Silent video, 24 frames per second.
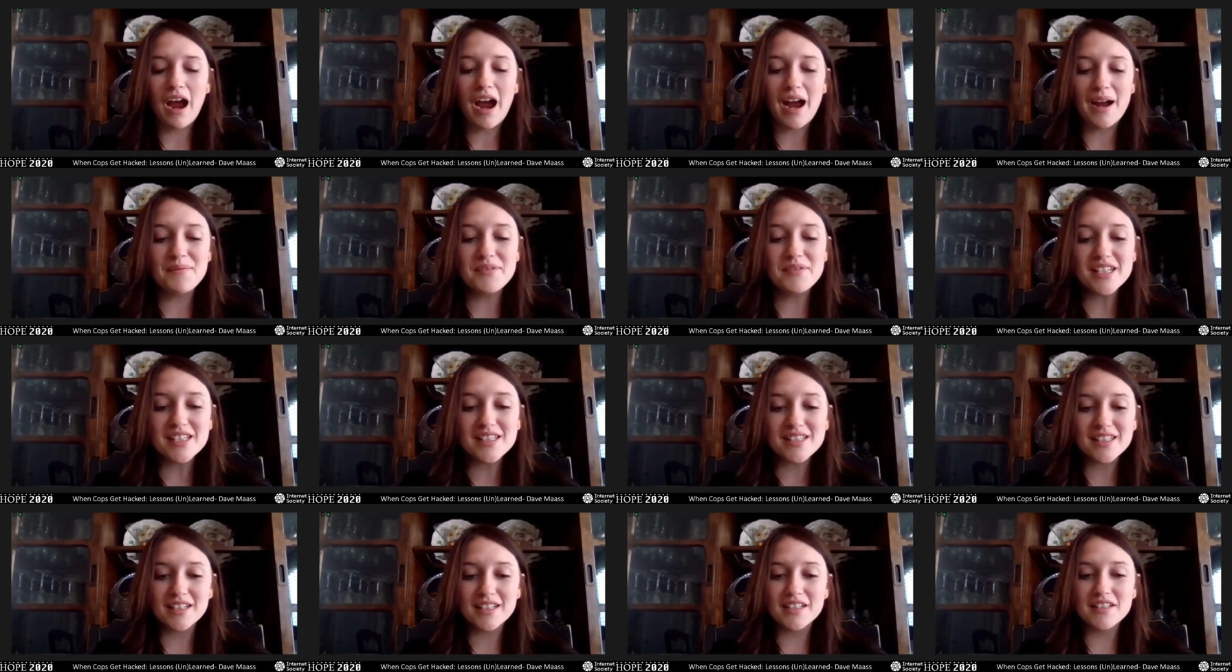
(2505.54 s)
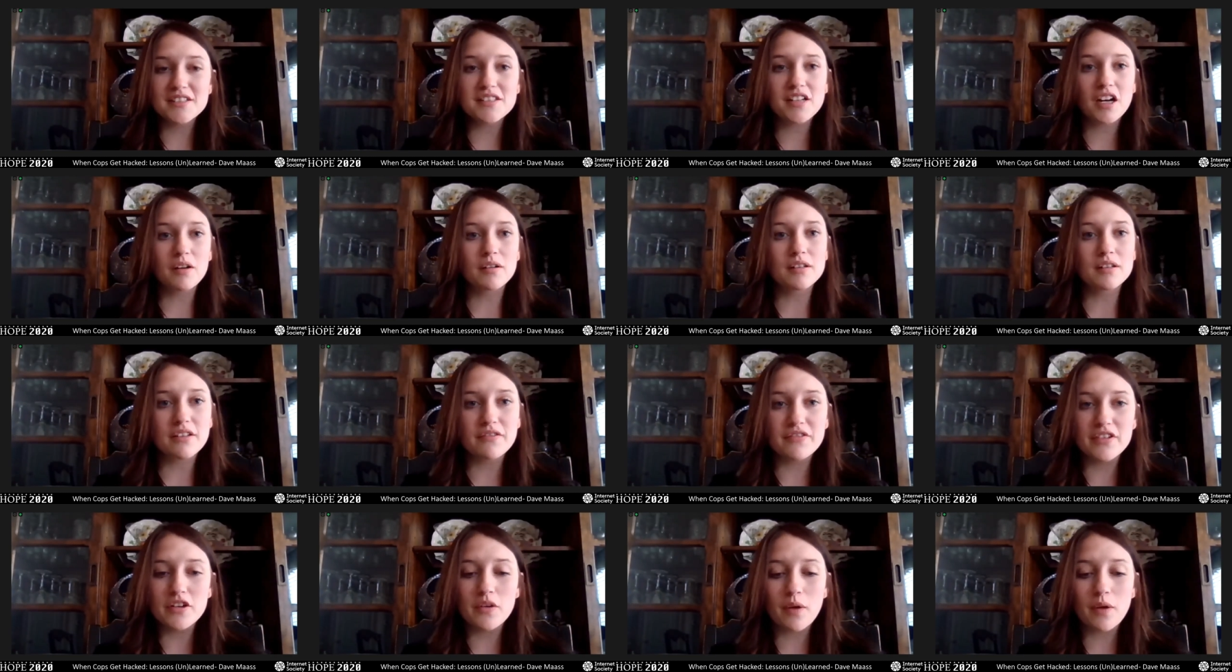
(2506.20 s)
I'm just going to start
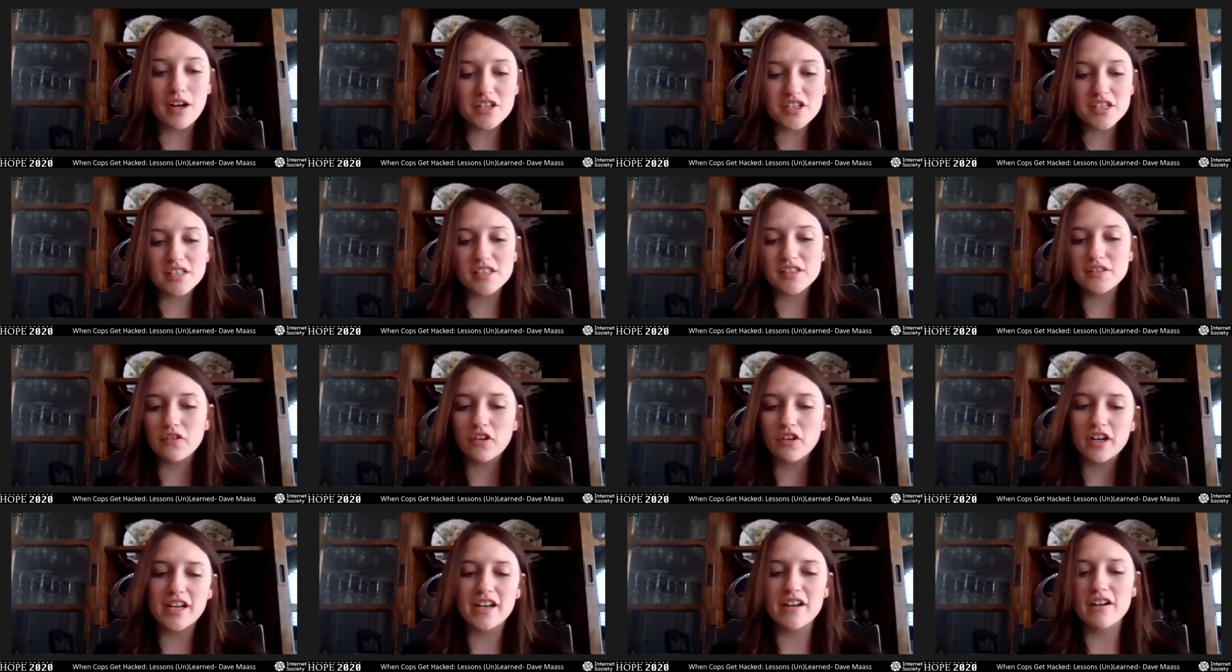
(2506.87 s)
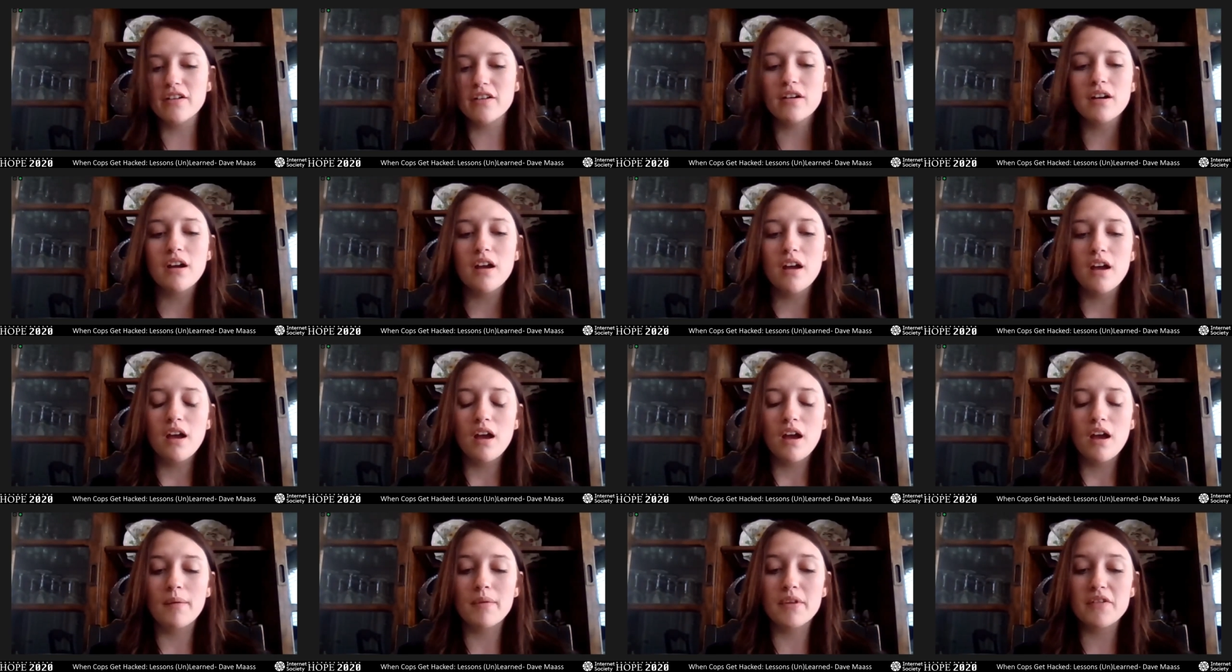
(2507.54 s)
with a few questions for you.
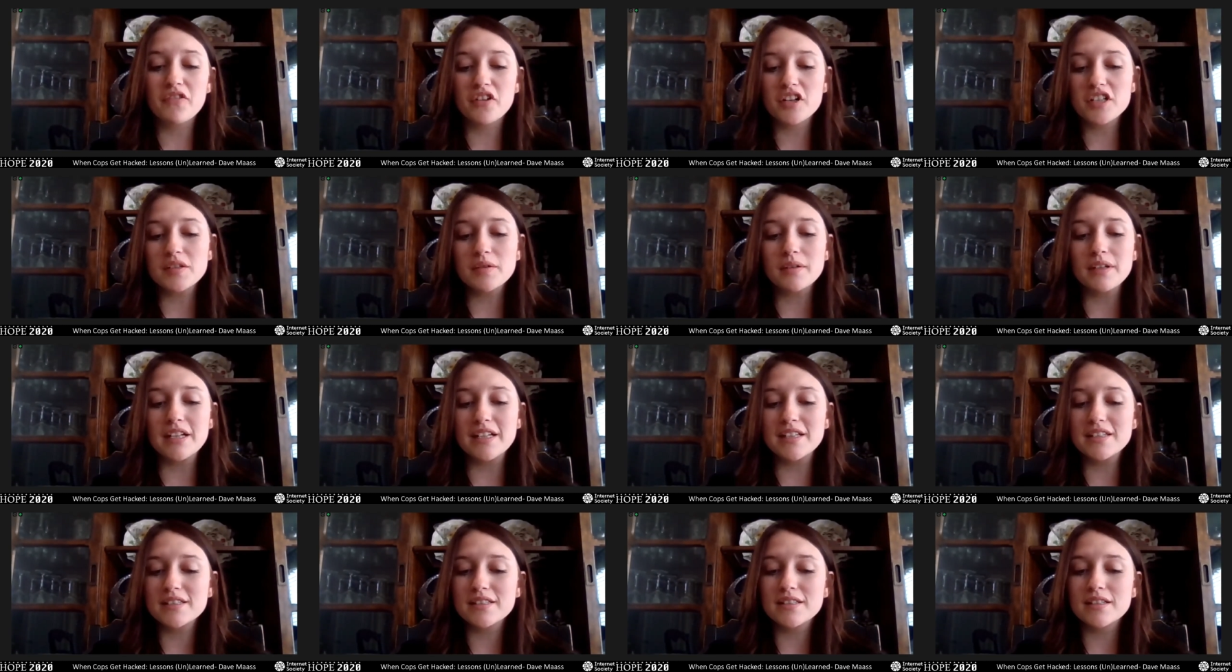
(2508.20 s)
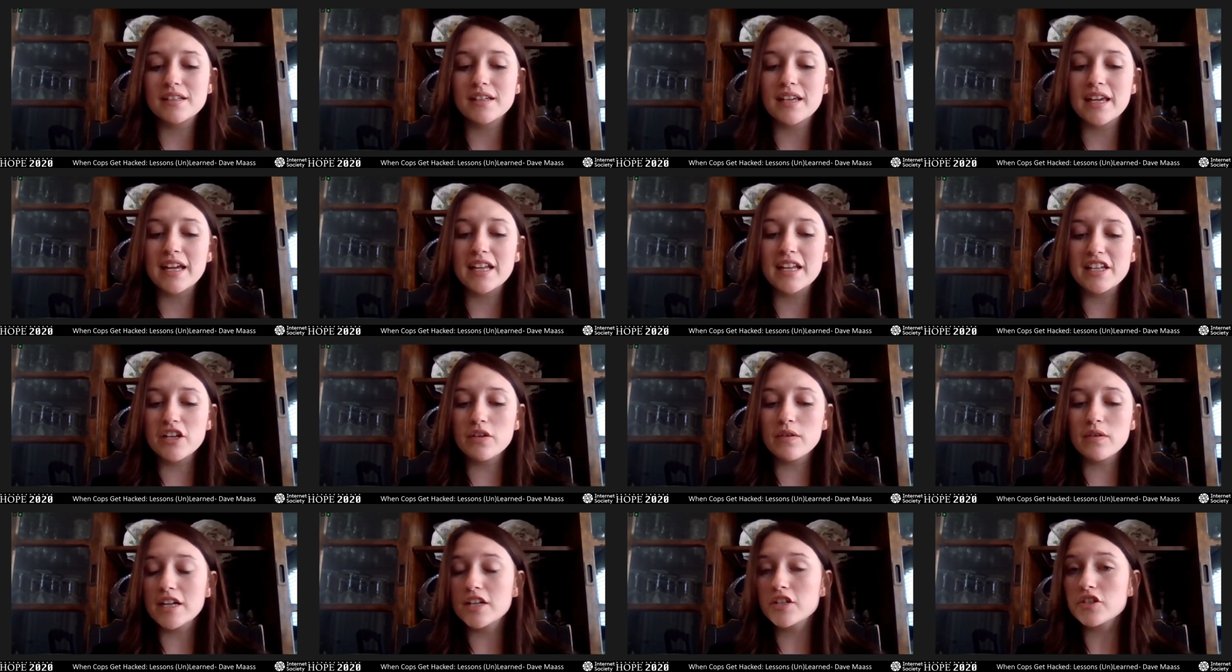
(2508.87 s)
And the first one is,
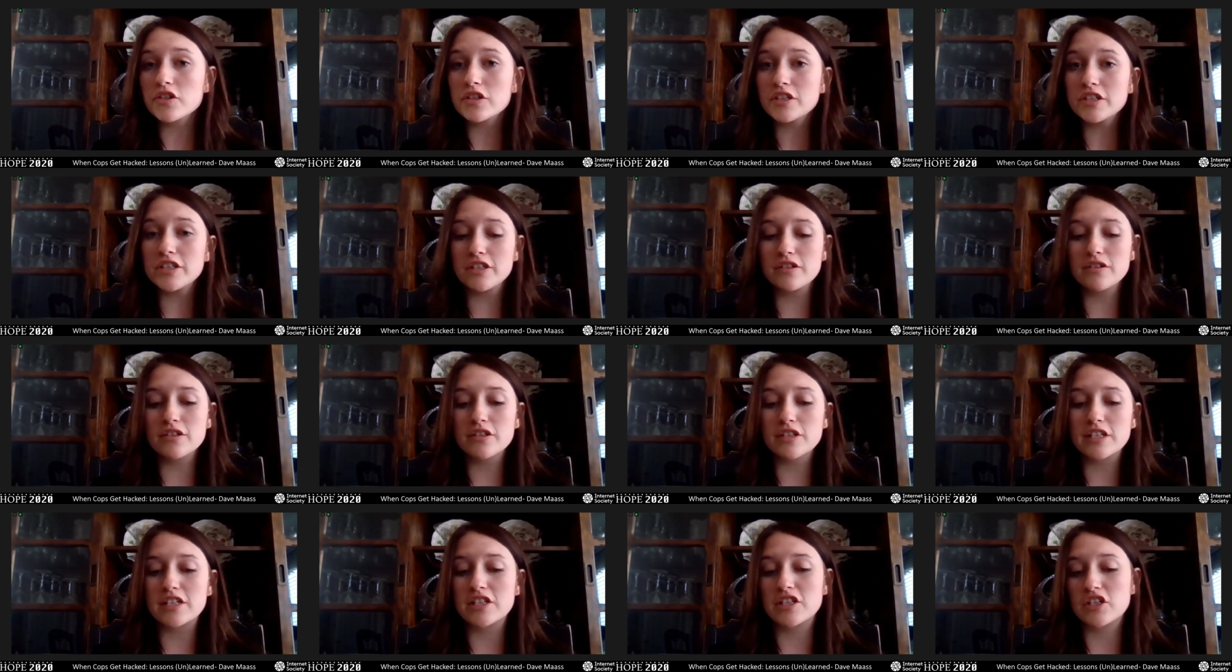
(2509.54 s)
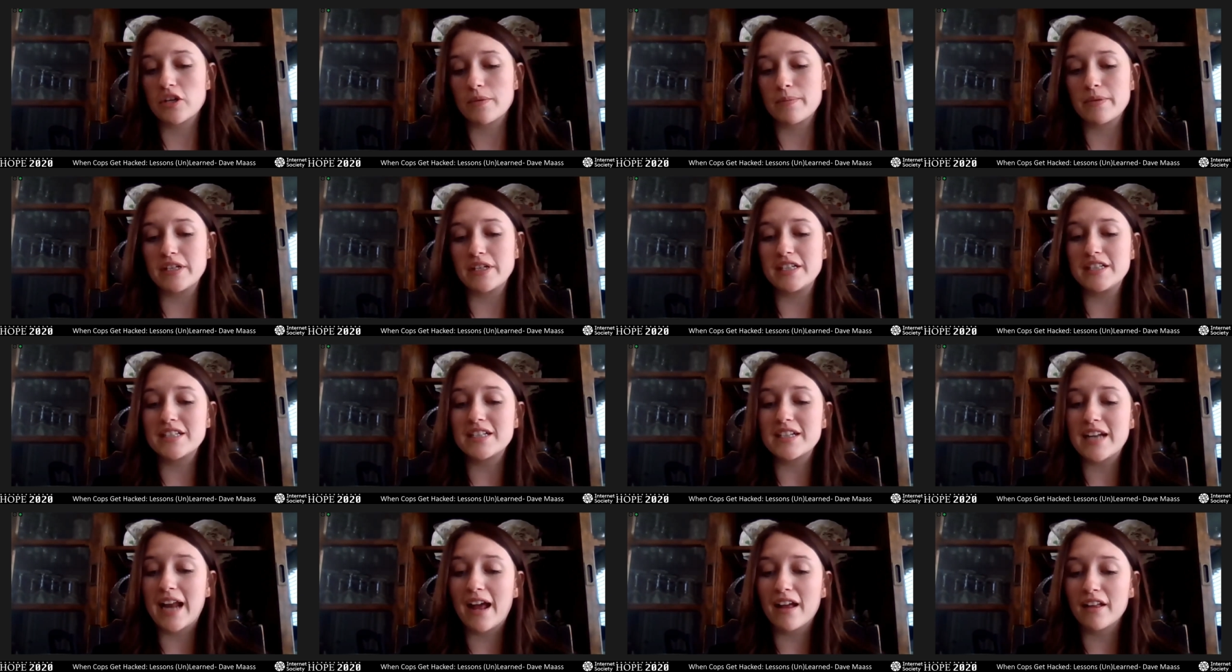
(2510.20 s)
can you introduce
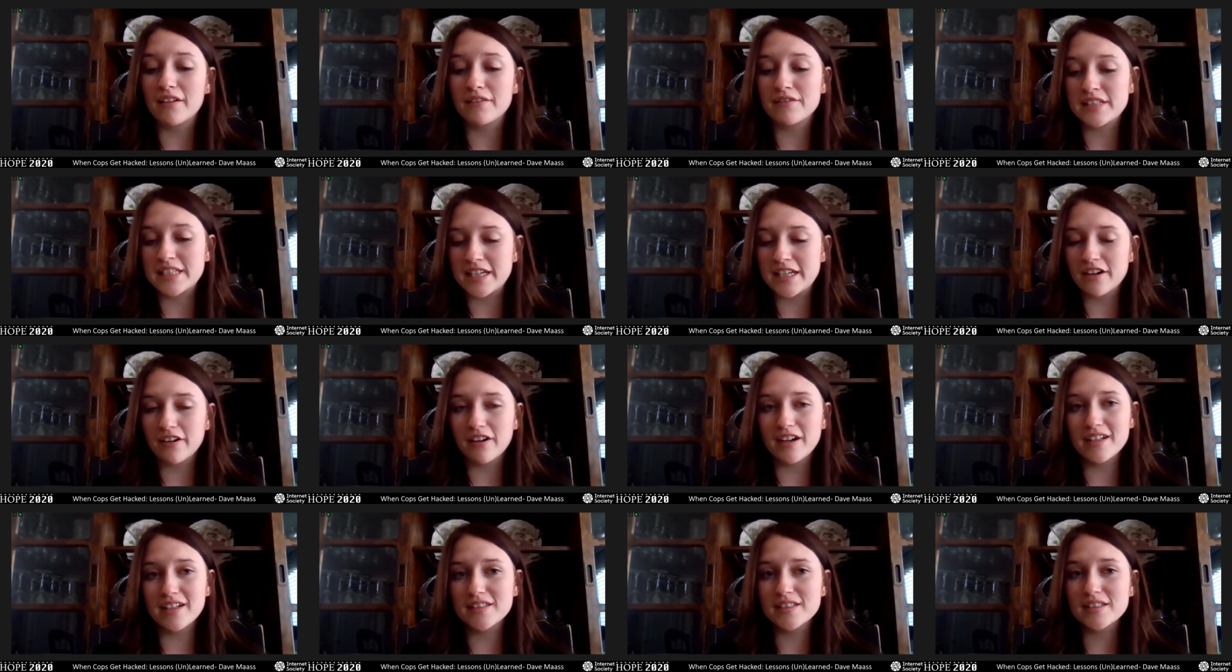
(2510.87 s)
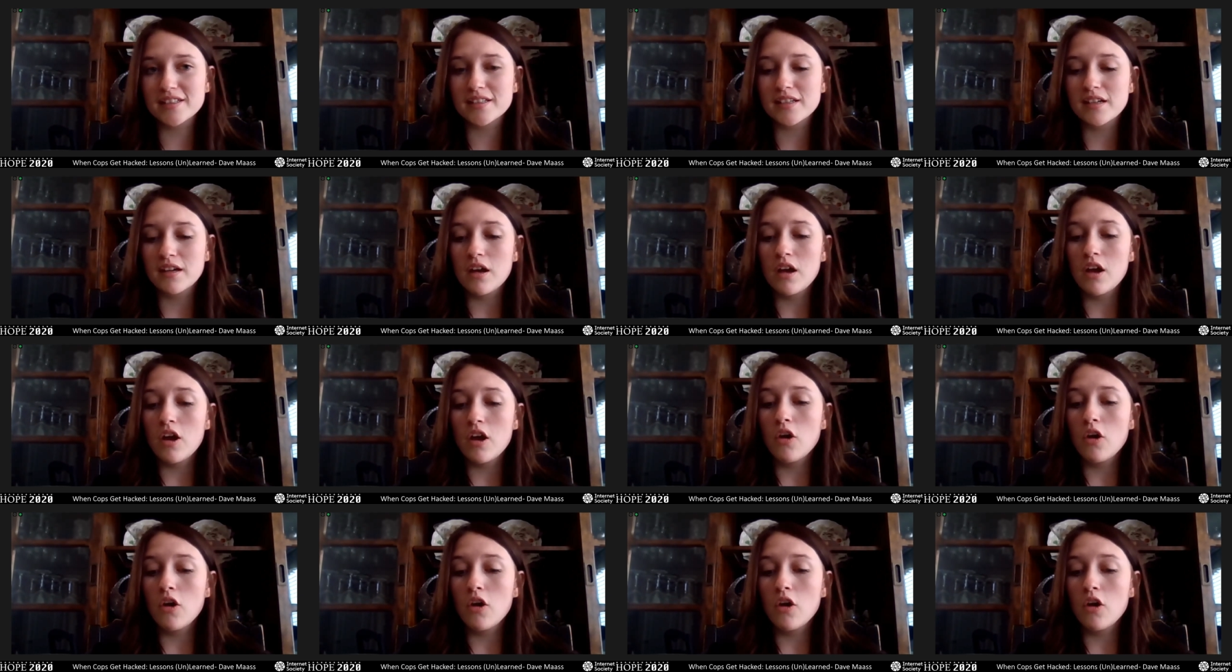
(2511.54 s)
distributed denial of secrets?